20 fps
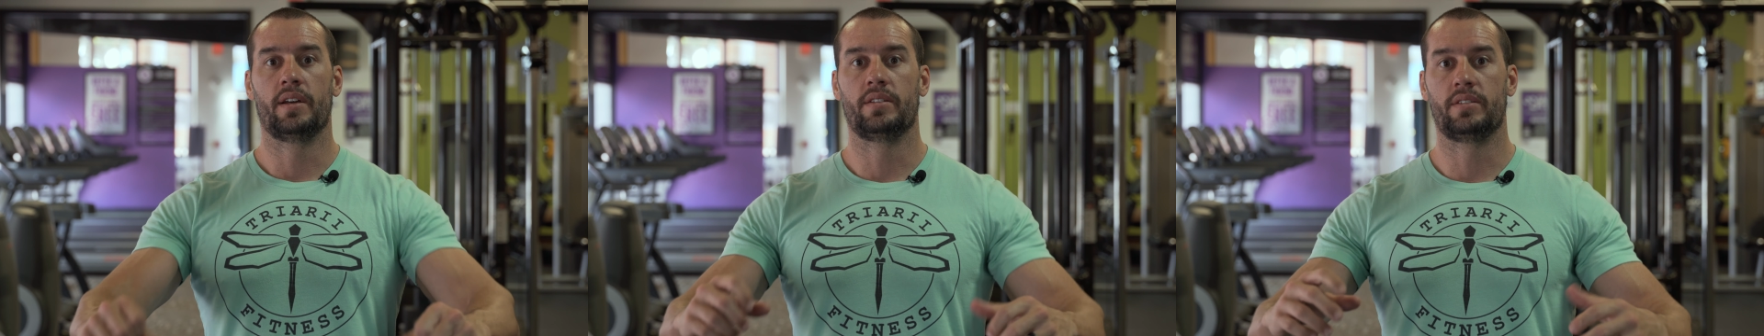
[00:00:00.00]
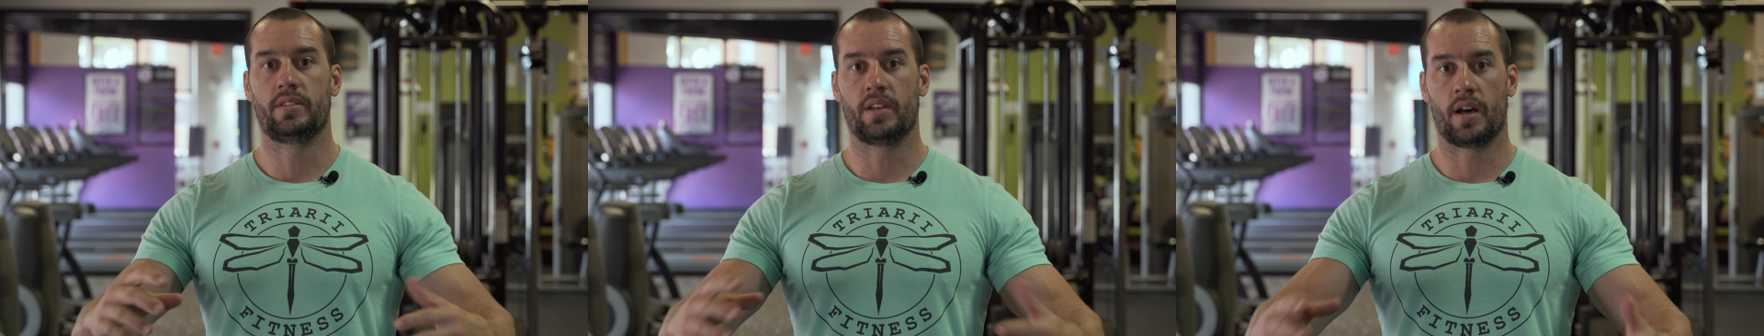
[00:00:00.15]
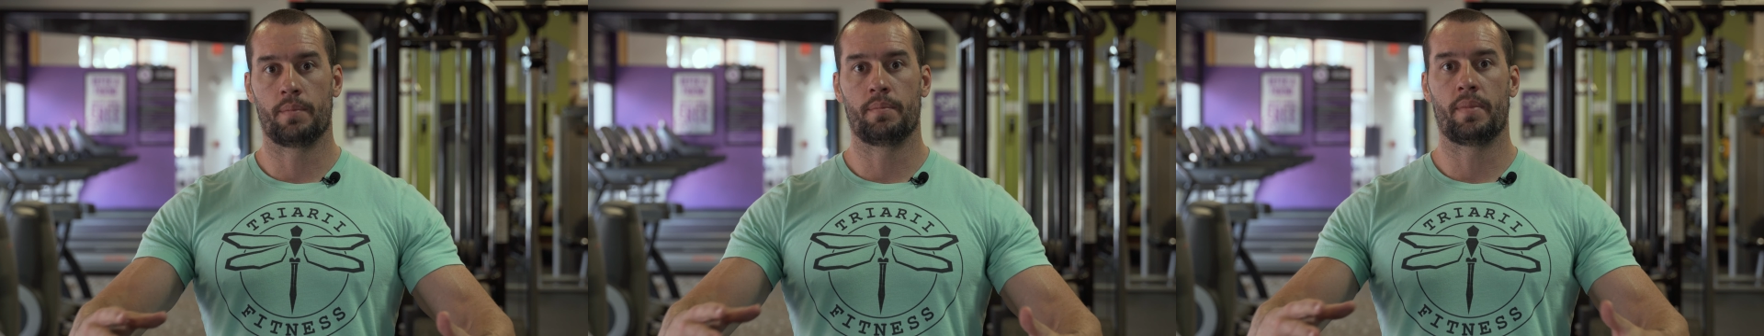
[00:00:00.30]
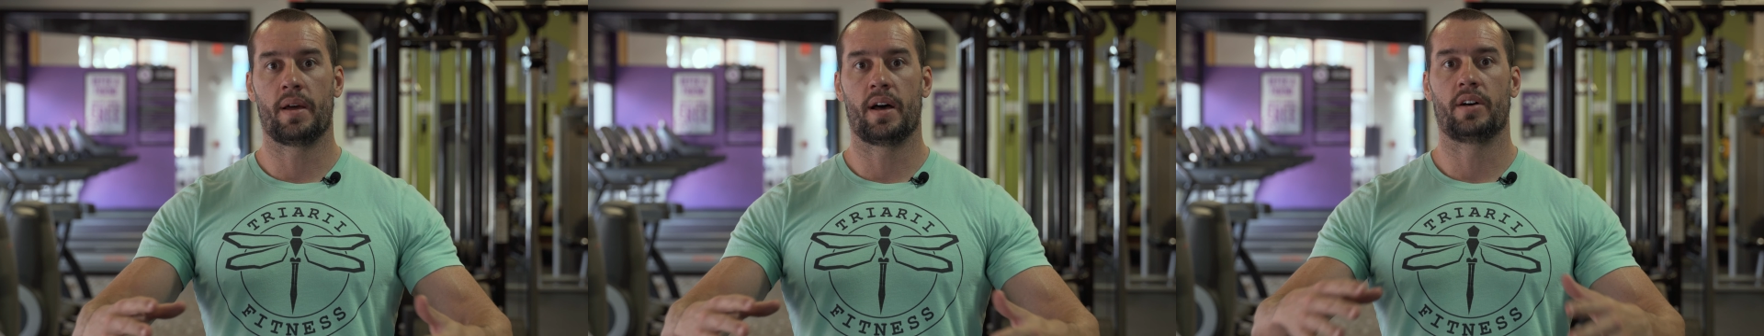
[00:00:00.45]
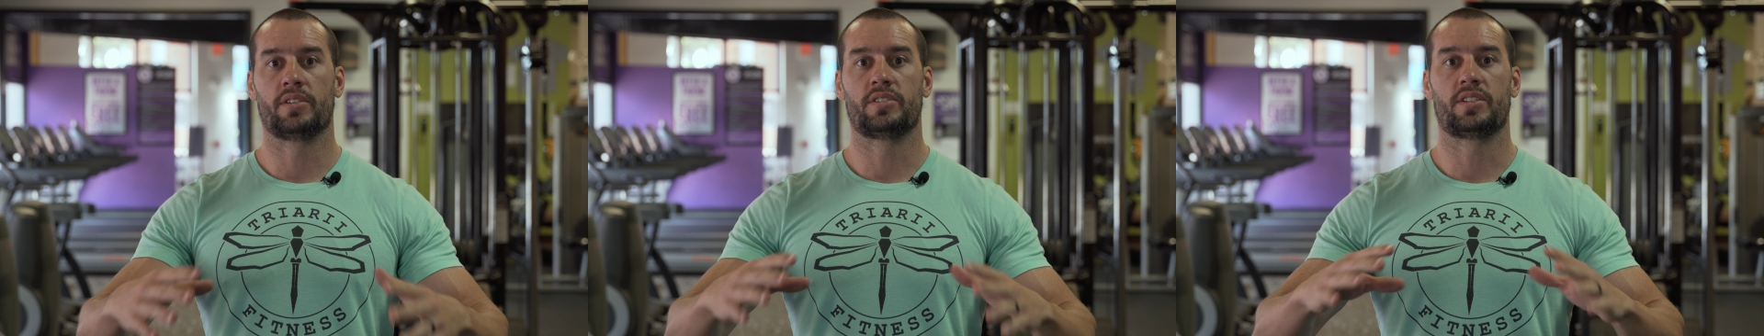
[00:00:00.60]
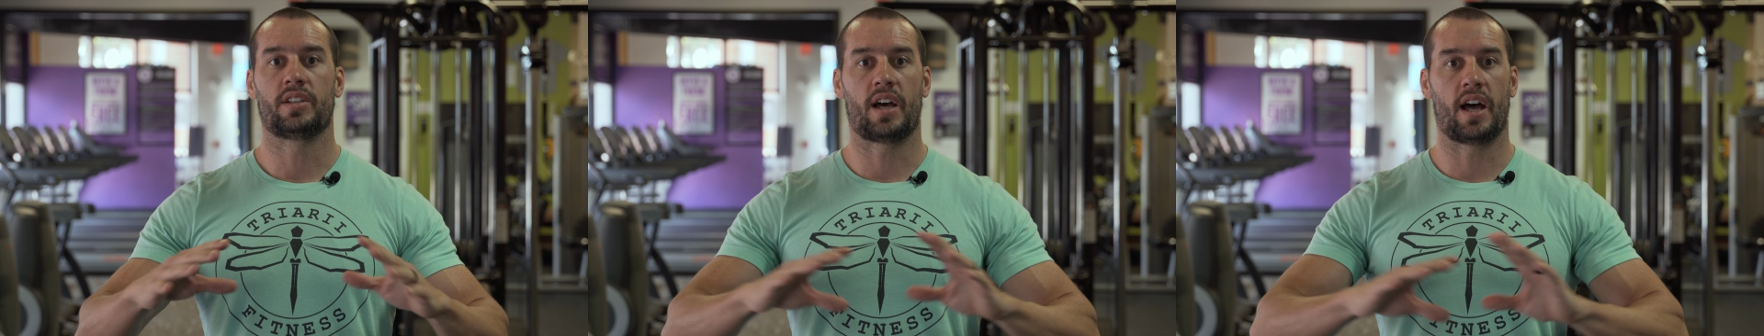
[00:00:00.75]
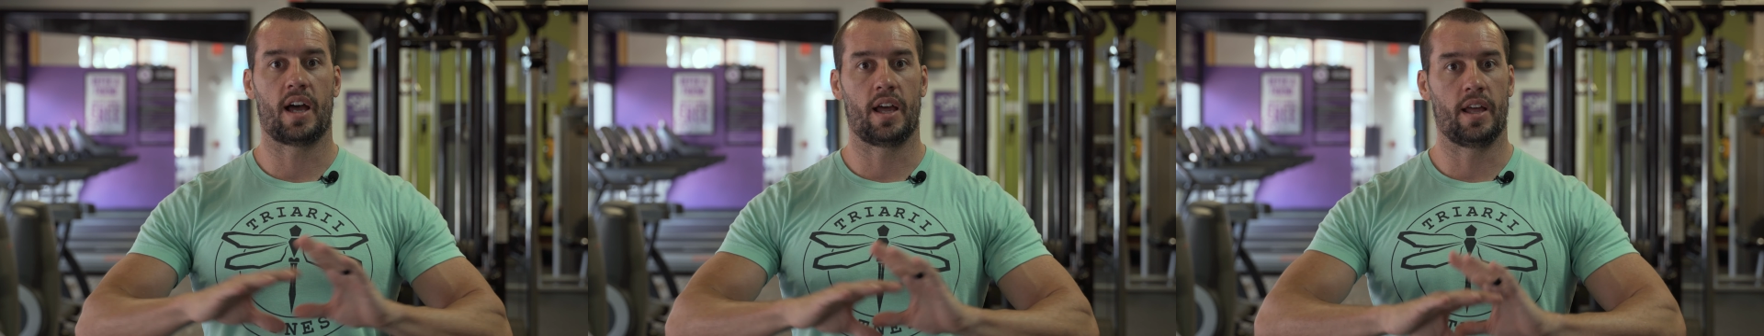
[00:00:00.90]
Dumbbells,
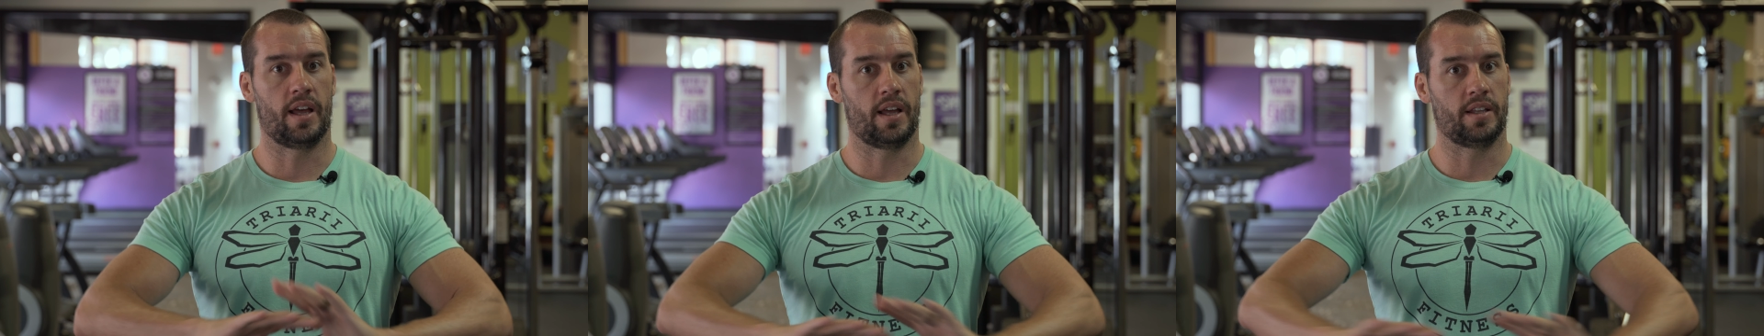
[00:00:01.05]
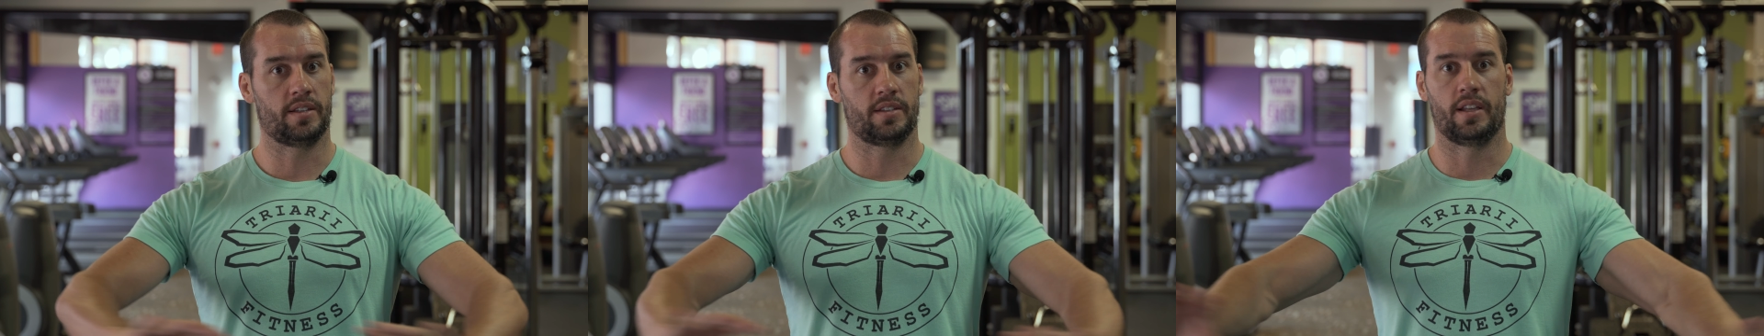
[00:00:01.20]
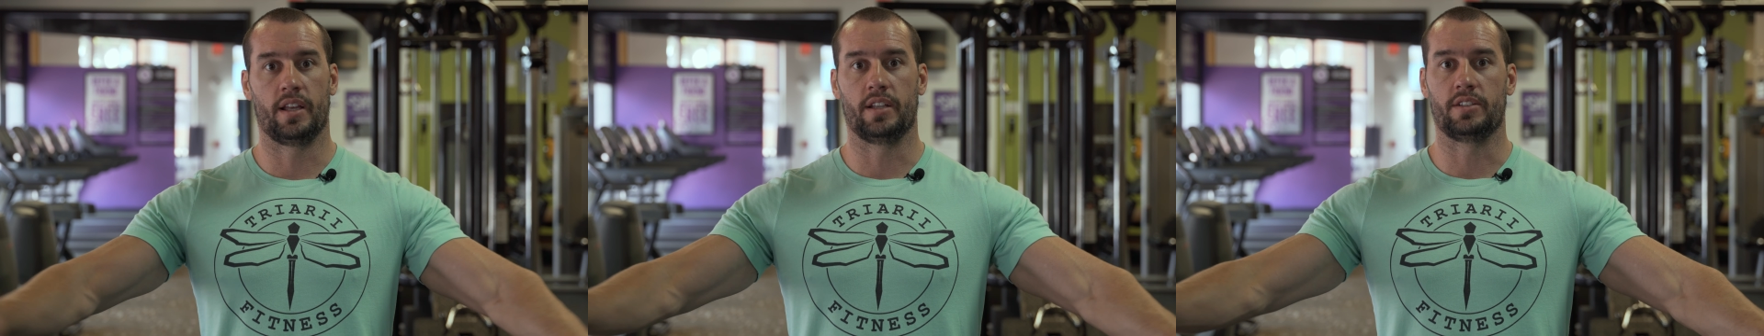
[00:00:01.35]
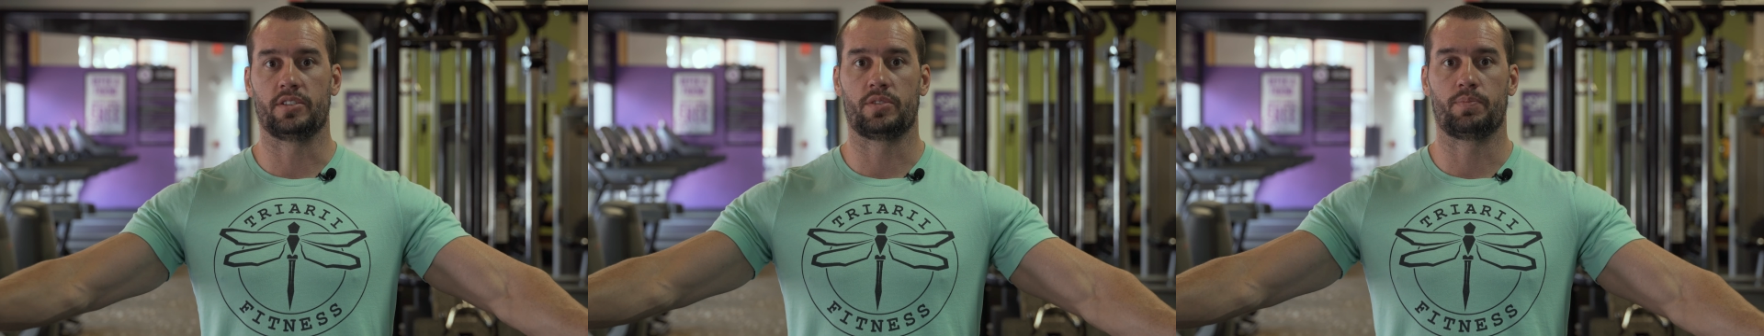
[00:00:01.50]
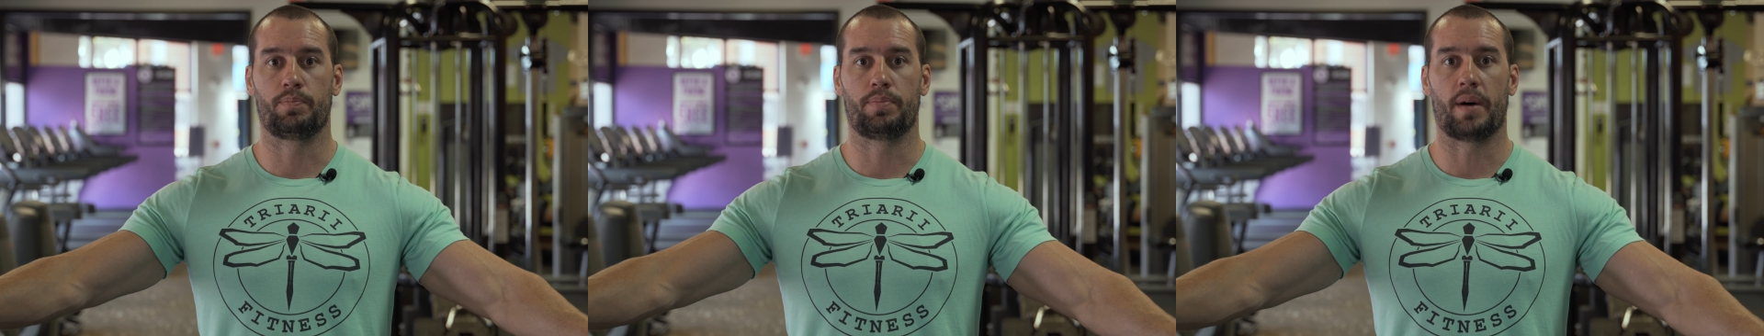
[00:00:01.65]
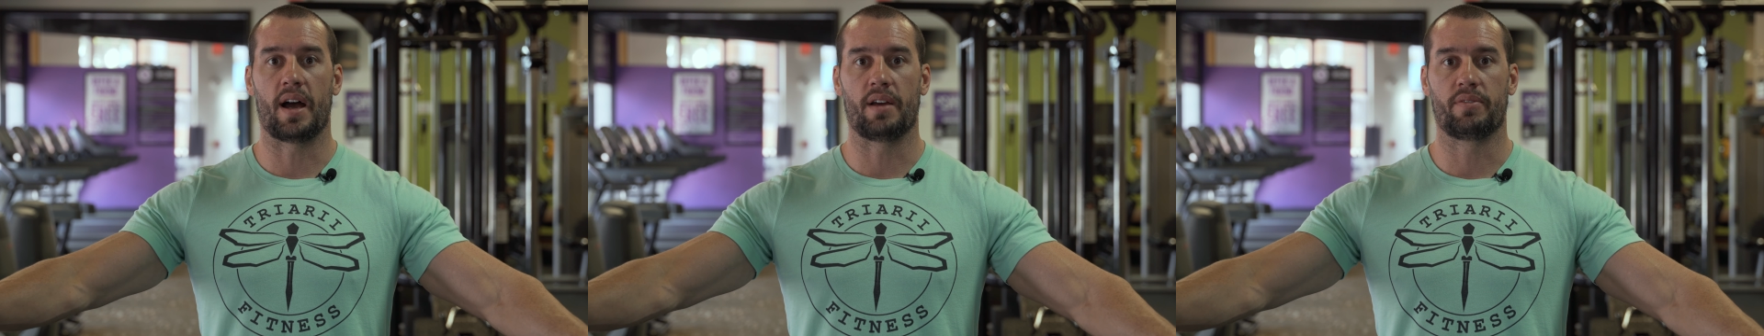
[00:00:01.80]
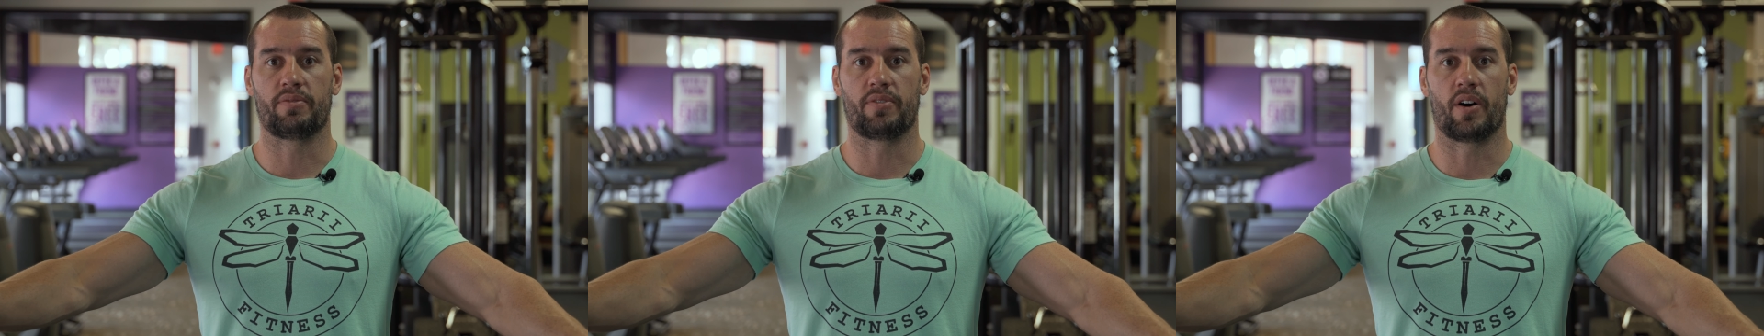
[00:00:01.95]
it's
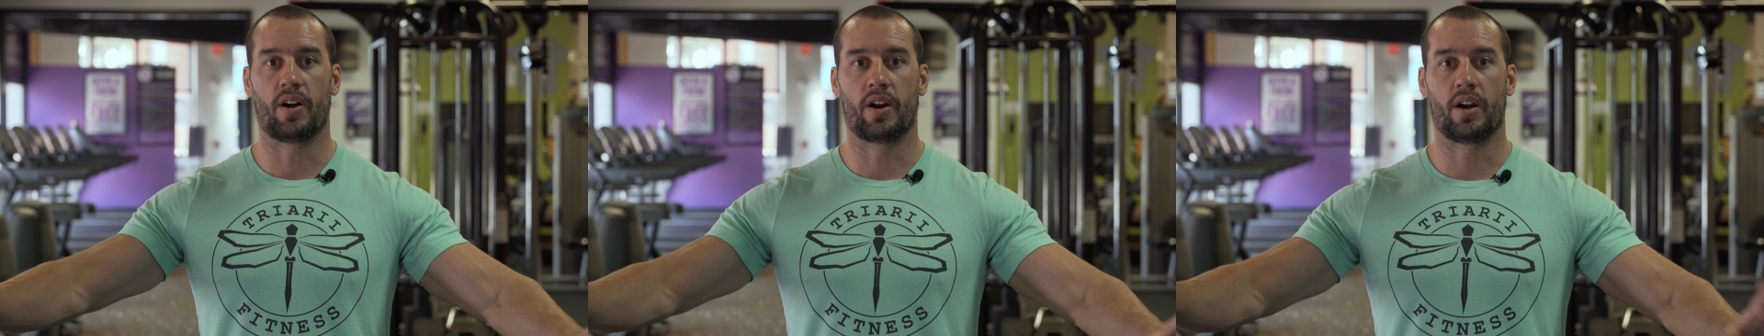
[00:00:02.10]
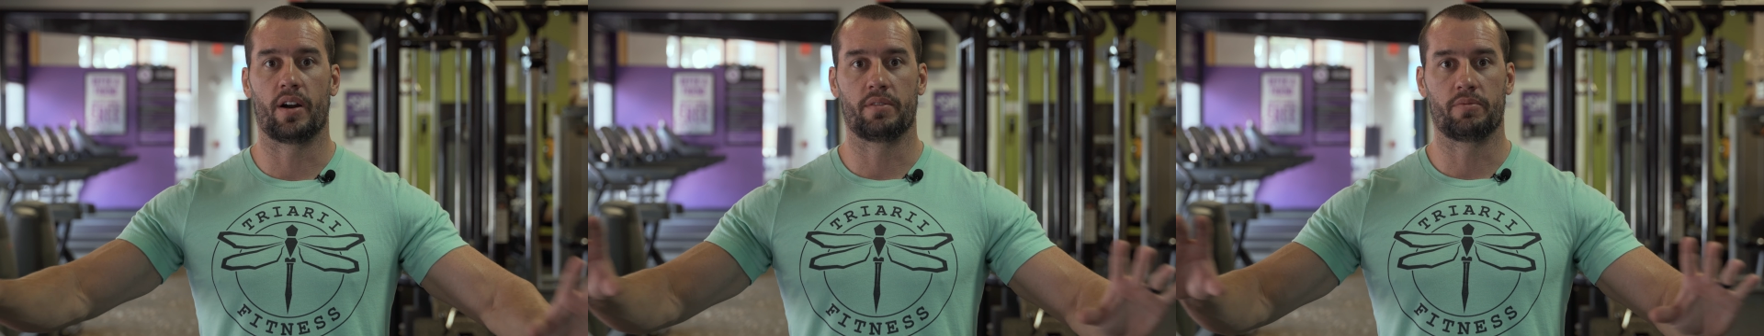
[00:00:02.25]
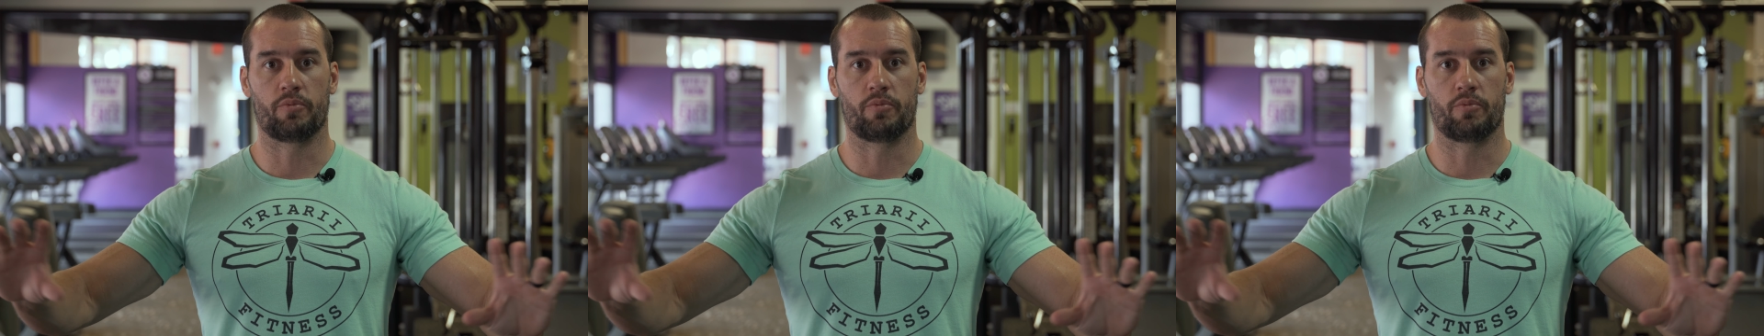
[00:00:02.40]
by far